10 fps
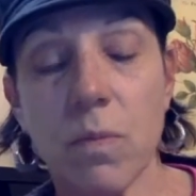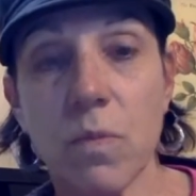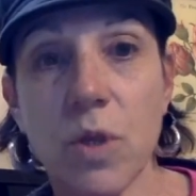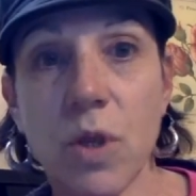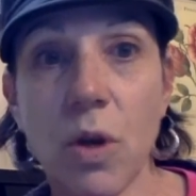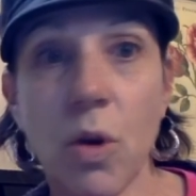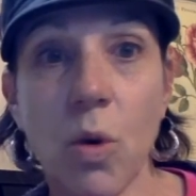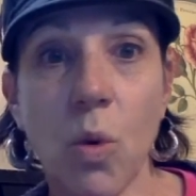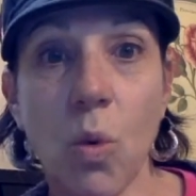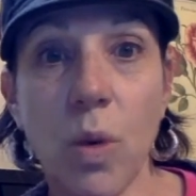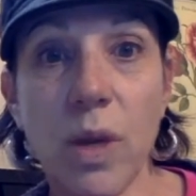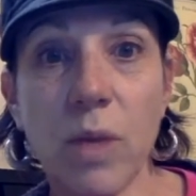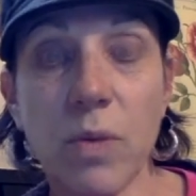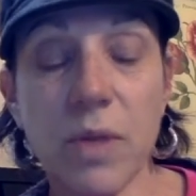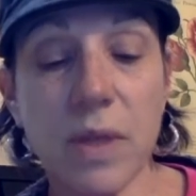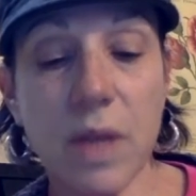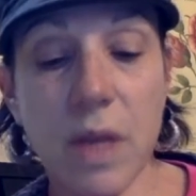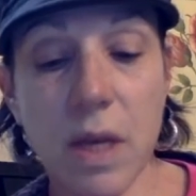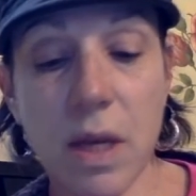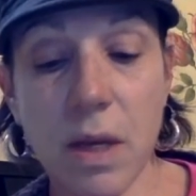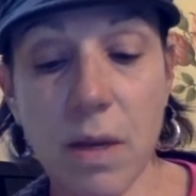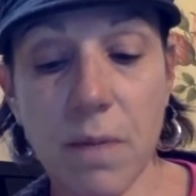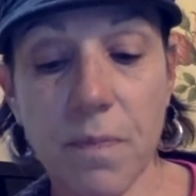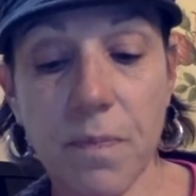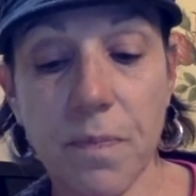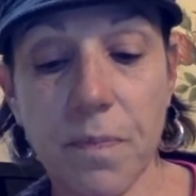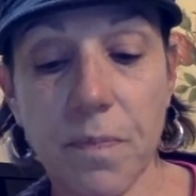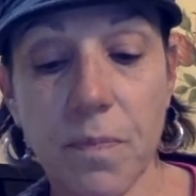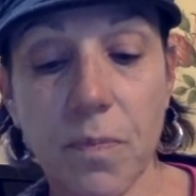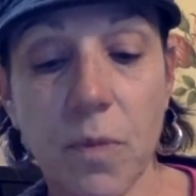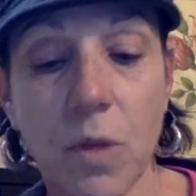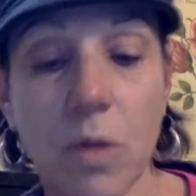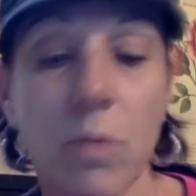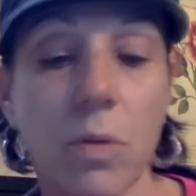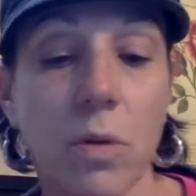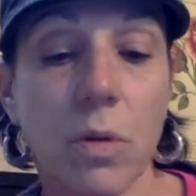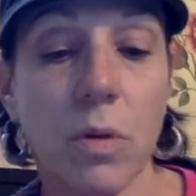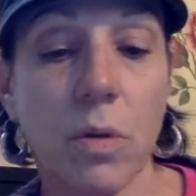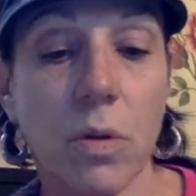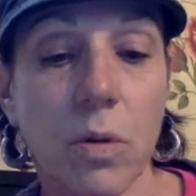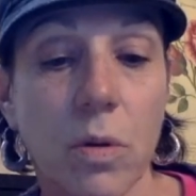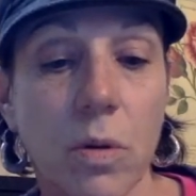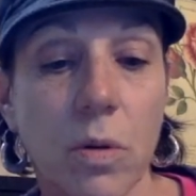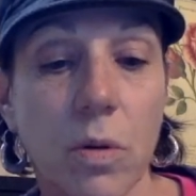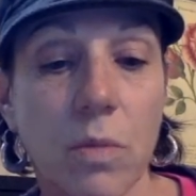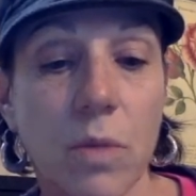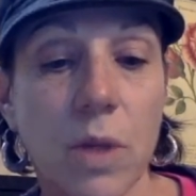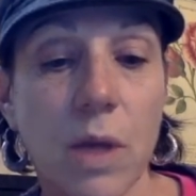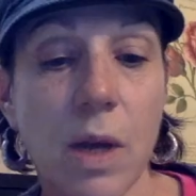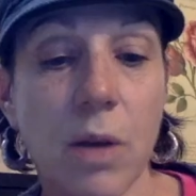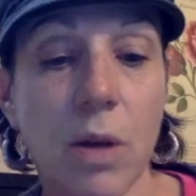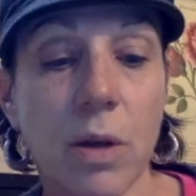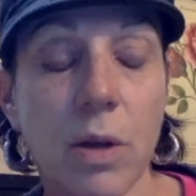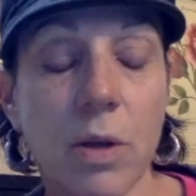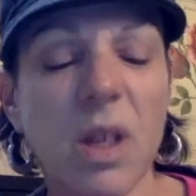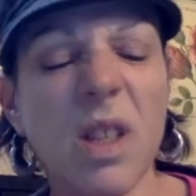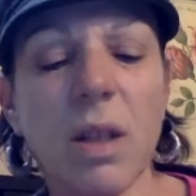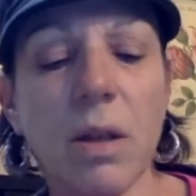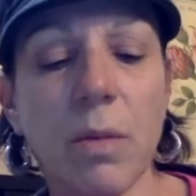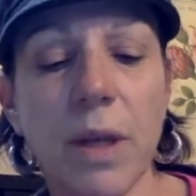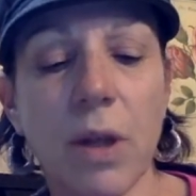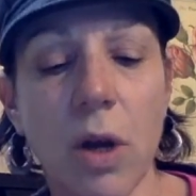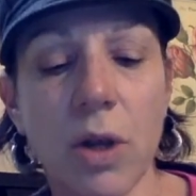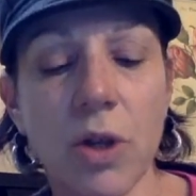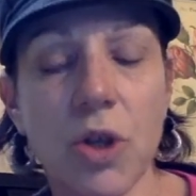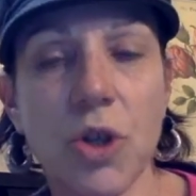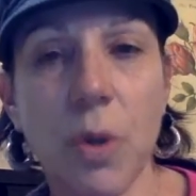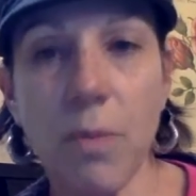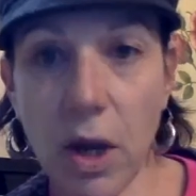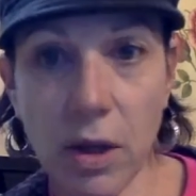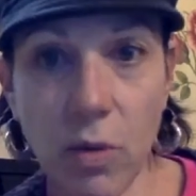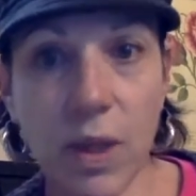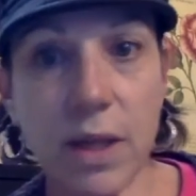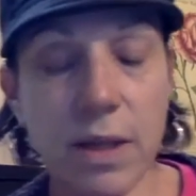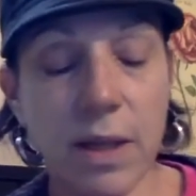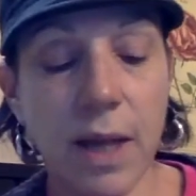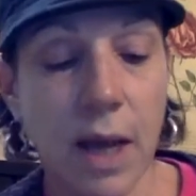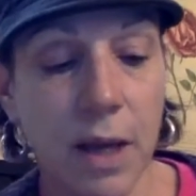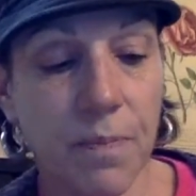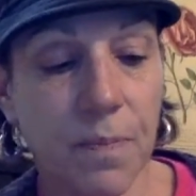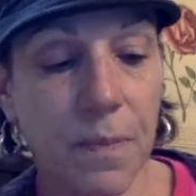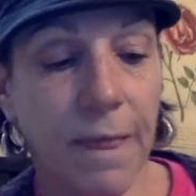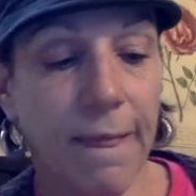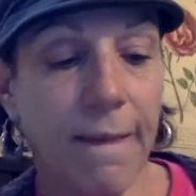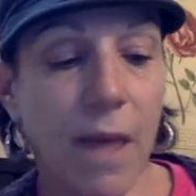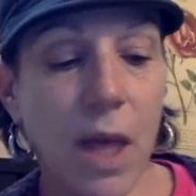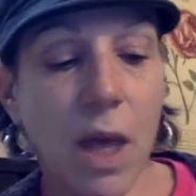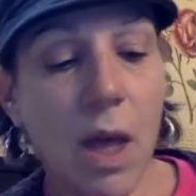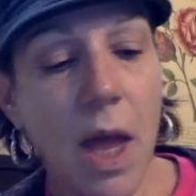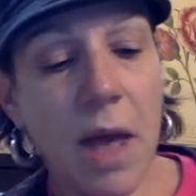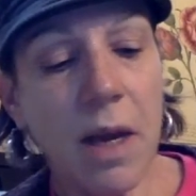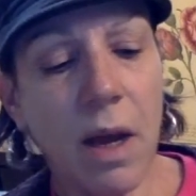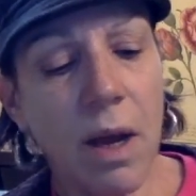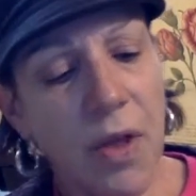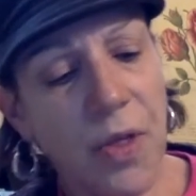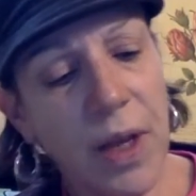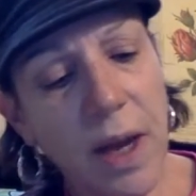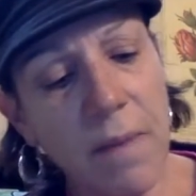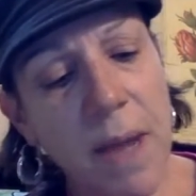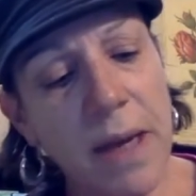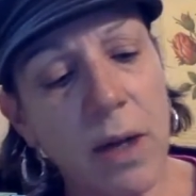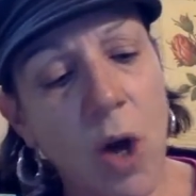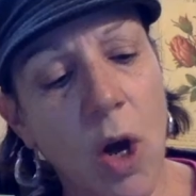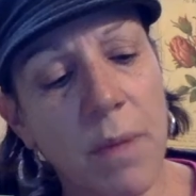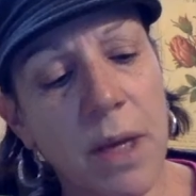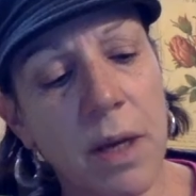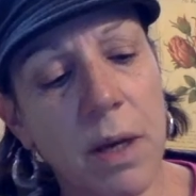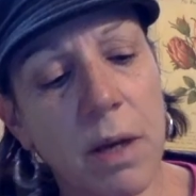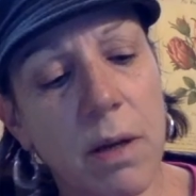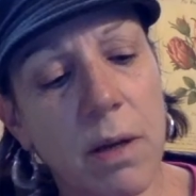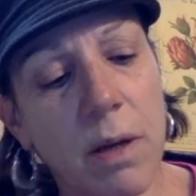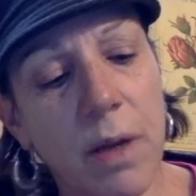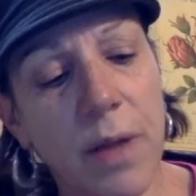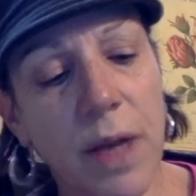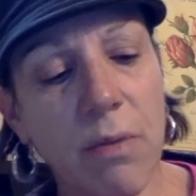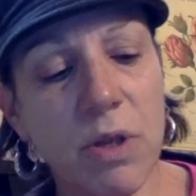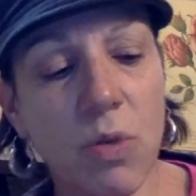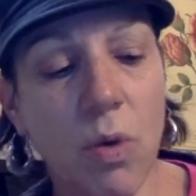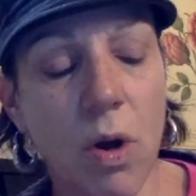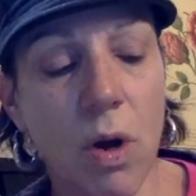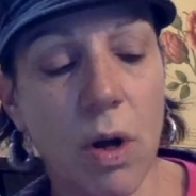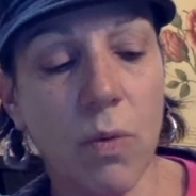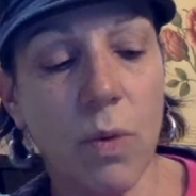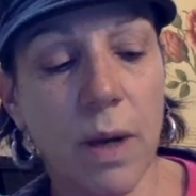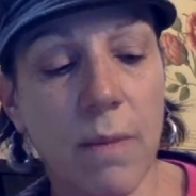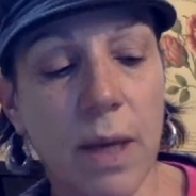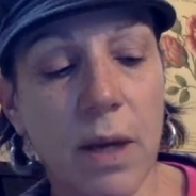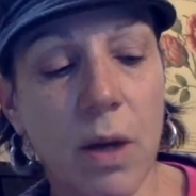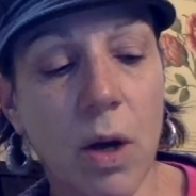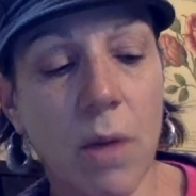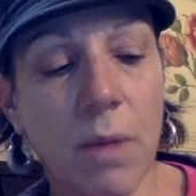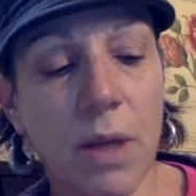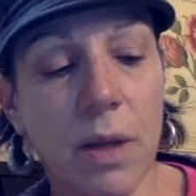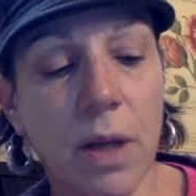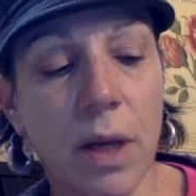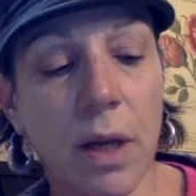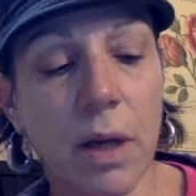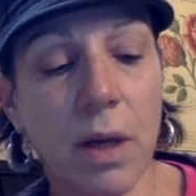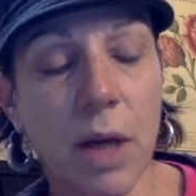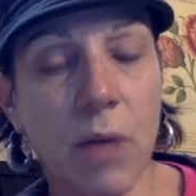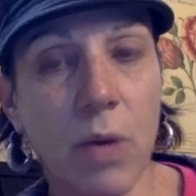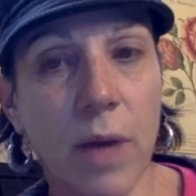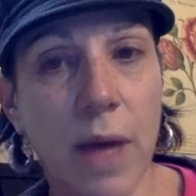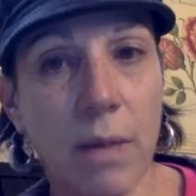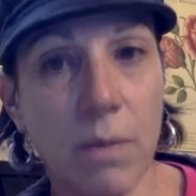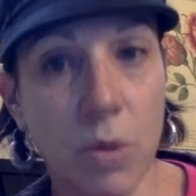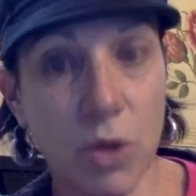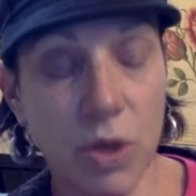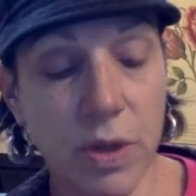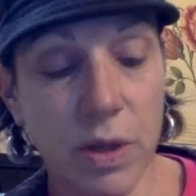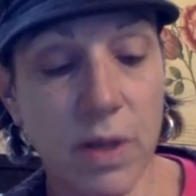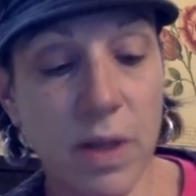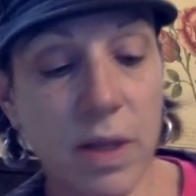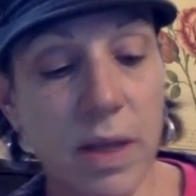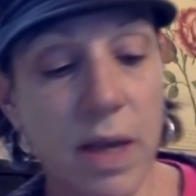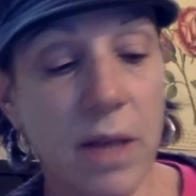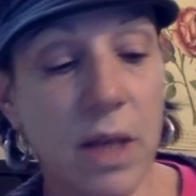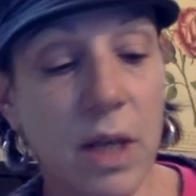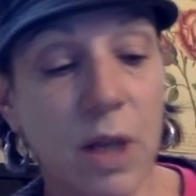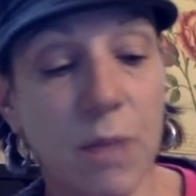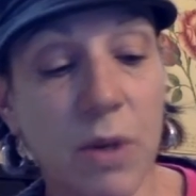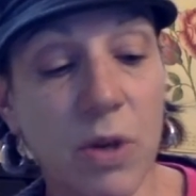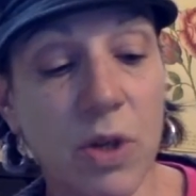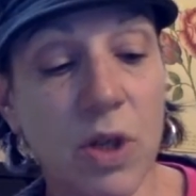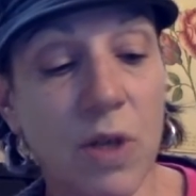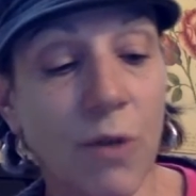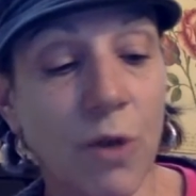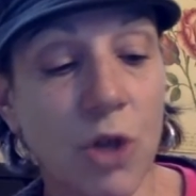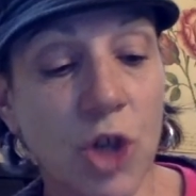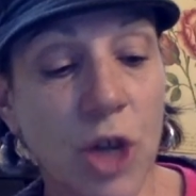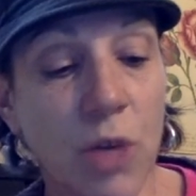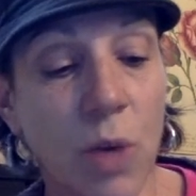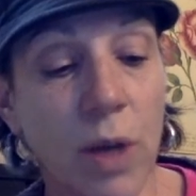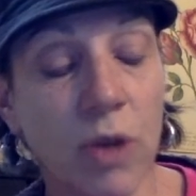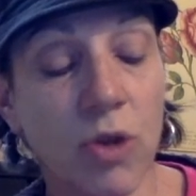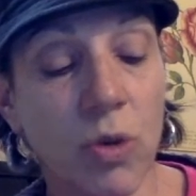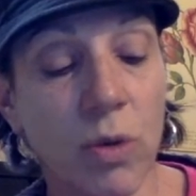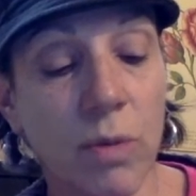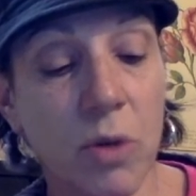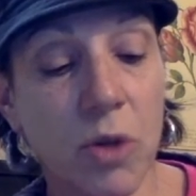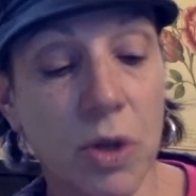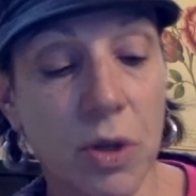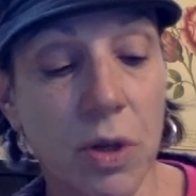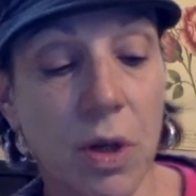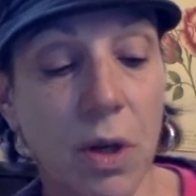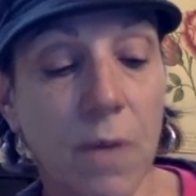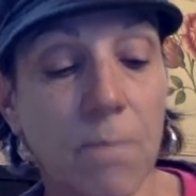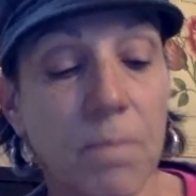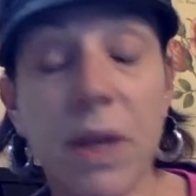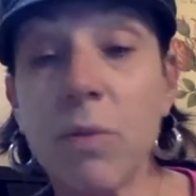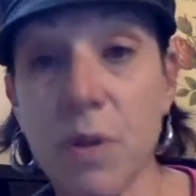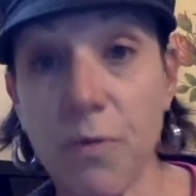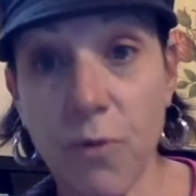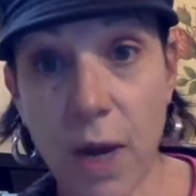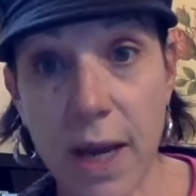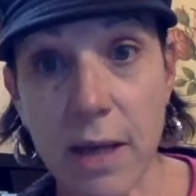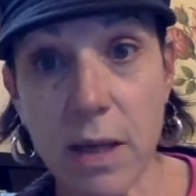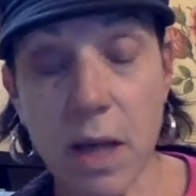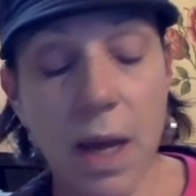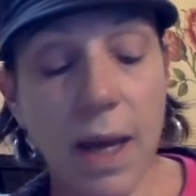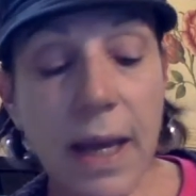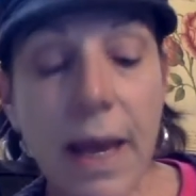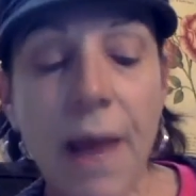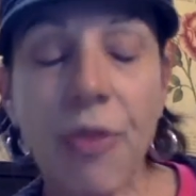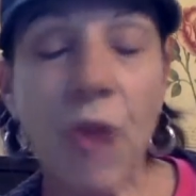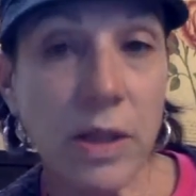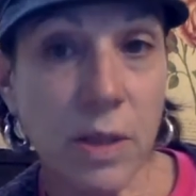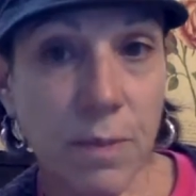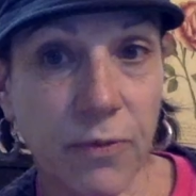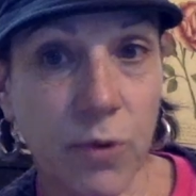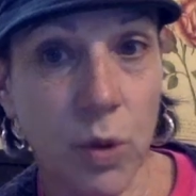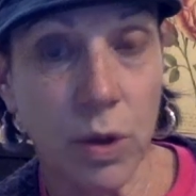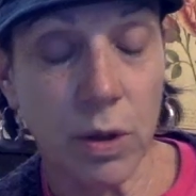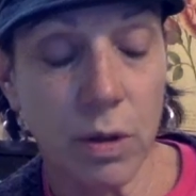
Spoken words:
So we will see. I've seen how long it is. It's a little bit longish, so I'm not going to read it today. And I think I made a comment. I think I was wrong when I made a comment that Edward had emotions, because this says he experienced his first genuine and true emotion. He was afraid. He had thoughts before,